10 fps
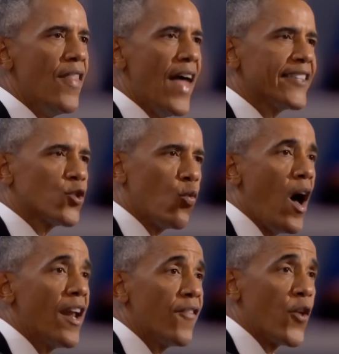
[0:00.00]
That's
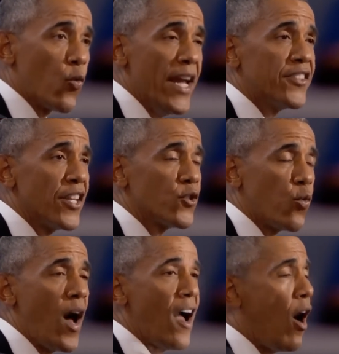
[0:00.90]
one of the
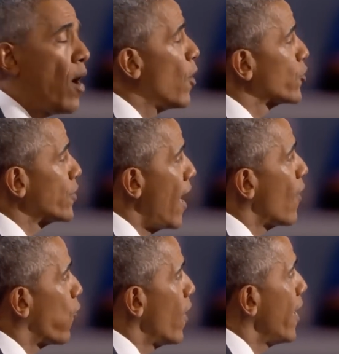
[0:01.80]
reasons why almost
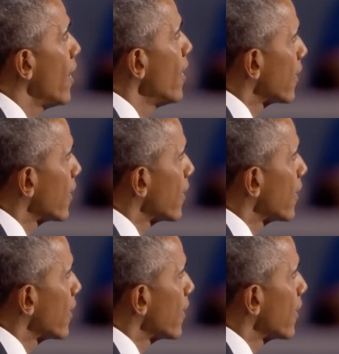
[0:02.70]
every